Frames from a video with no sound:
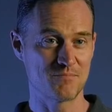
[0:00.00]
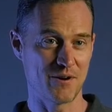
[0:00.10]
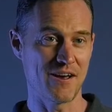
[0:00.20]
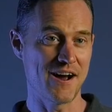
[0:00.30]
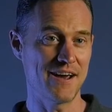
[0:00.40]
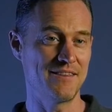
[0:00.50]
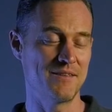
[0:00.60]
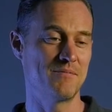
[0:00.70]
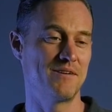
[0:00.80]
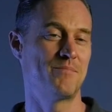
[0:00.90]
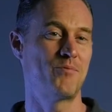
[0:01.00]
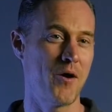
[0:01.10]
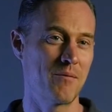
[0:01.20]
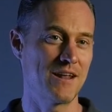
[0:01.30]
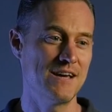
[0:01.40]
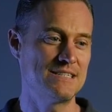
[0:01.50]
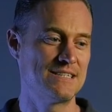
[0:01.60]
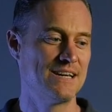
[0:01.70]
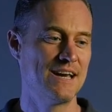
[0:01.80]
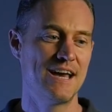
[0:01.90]
pretty high in the, in the Pro-Am class.
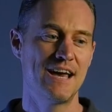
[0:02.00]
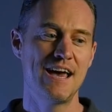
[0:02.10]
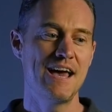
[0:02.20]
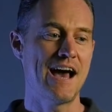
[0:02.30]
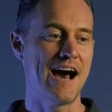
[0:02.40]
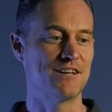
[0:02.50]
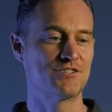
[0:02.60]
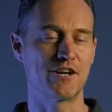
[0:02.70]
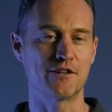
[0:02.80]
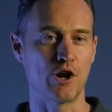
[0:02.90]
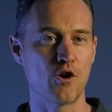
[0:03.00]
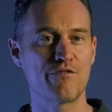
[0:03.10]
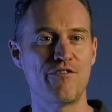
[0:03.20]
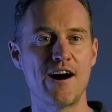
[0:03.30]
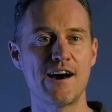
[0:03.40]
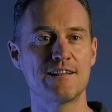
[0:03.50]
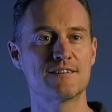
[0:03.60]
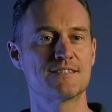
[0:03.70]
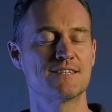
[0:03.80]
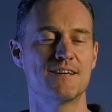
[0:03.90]
I studied the log
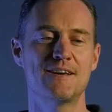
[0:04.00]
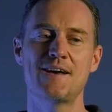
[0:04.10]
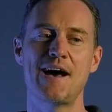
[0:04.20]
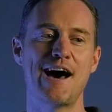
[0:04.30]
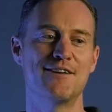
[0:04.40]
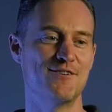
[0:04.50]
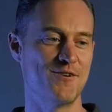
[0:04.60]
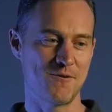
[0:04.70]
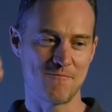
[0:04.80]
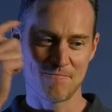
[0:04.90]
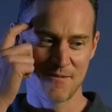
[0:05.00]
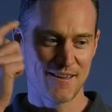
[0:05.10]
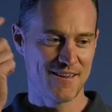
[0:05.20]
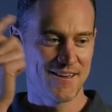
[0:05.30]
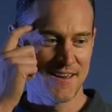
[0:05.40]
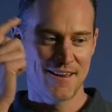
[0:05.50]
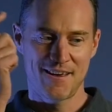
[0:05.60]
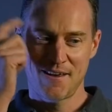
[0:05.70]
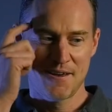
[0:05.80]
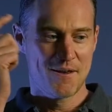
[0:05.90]
files, I had, you know,
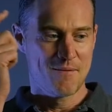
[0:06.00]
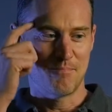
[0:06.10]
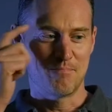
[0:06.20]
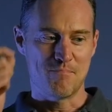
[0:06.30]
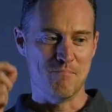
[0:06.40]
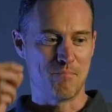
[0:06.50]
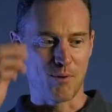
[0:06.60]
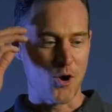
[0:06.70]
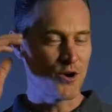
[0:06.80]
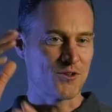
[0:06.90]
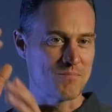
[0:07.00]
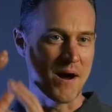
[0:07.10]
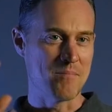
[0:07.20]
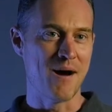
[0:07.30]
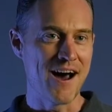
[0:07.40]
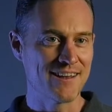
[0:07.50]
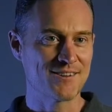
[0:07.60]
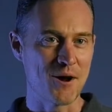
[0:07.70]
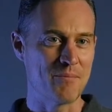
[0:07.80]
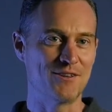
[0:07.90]
blocked my mind
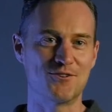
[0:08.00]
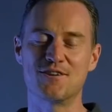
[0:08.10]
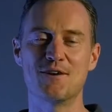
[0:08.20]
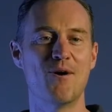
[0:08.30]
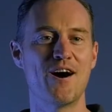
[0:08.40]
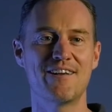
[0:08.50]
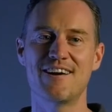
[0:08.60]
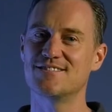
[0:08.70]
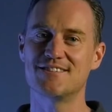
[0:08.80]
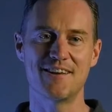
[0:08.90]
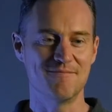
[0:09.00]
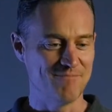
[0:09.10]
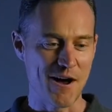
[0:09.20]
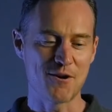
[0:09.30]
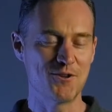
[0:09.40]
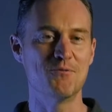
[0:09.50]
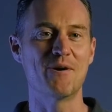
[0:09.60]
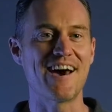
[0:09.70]
coming into T one. I said, I'm gonna do what